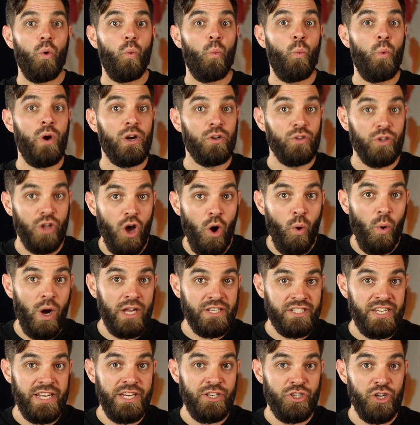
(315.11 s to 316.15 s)
we're low
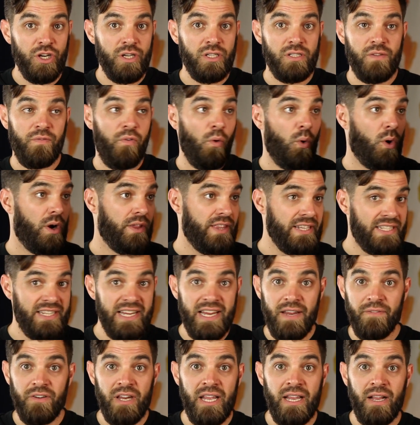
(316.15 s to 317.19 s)
on teachers for this
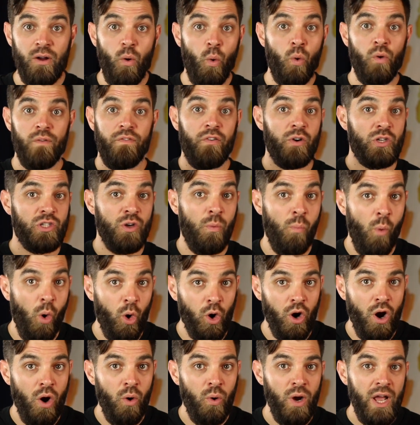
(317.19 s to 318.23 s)
evening or for
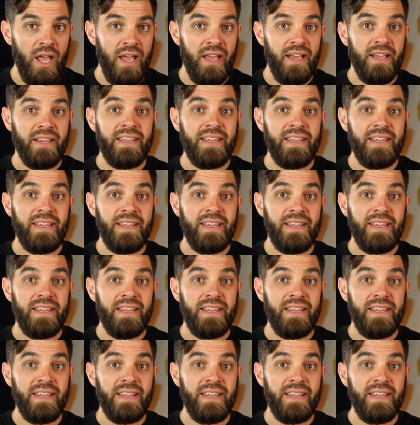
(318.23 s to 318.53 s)
tomorrow.